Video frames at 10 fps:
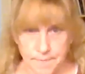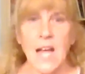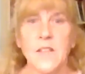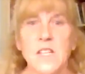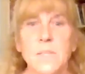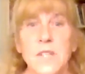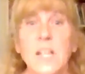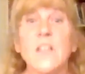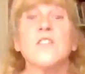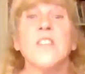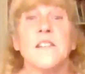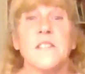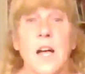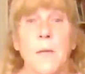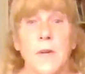And this particular
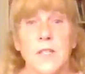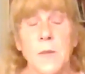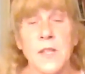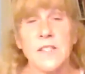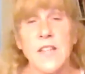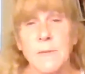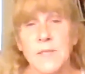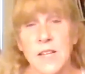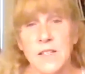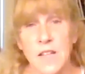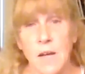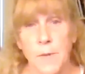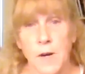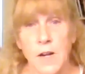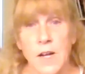Santa's helper has been the same Santa's
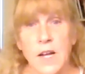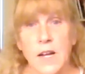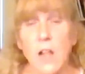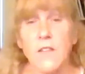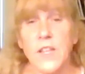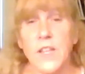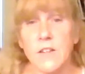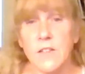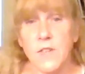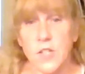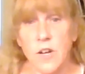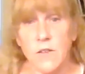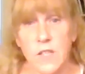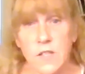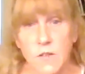helper all of the years of the
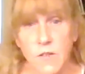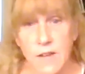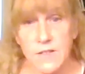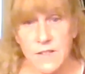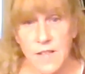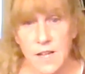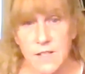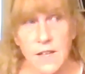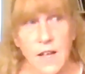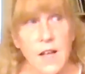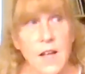show since 2006.